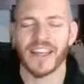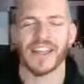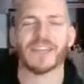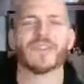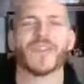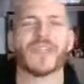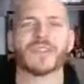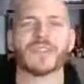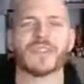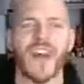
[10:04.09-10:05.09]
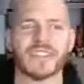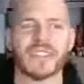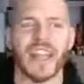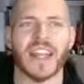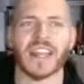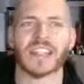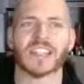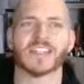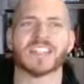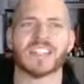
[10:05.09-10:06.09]
This video is fascinating, and
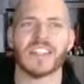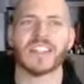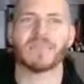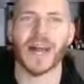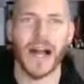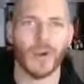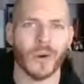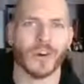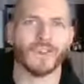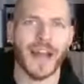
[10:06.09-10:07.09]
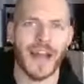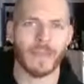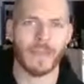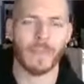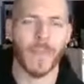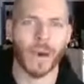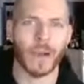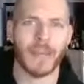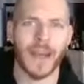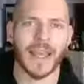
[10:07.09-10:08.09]
you can see the power of habit,
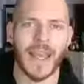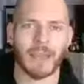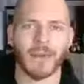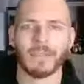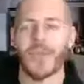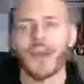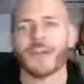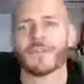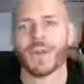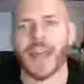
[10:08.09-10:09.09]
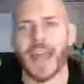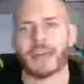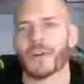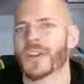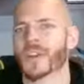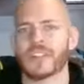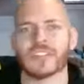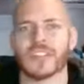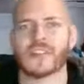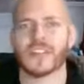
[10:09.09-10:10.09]
automatic habit, for an animal that
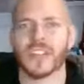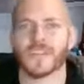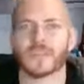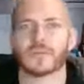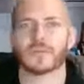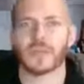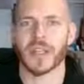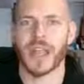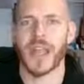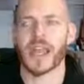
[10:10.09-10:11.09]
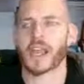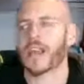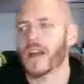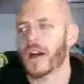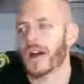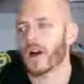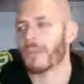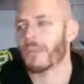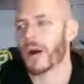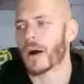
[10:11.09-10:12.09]
doesn't know the difference between an egg,
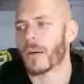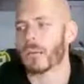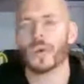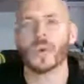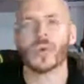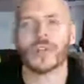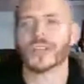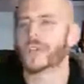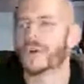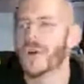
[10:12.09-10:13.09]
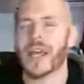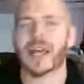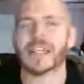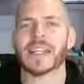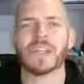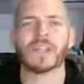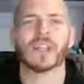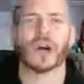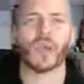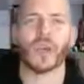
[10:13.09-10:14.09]
a pool cue, and even
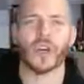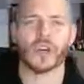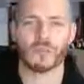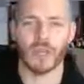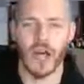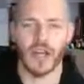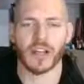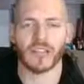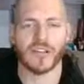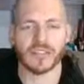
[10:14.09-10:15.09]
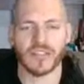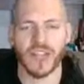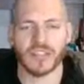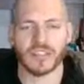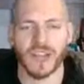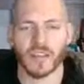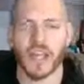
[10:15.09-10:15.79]
a wooden block. Fascinating stuff.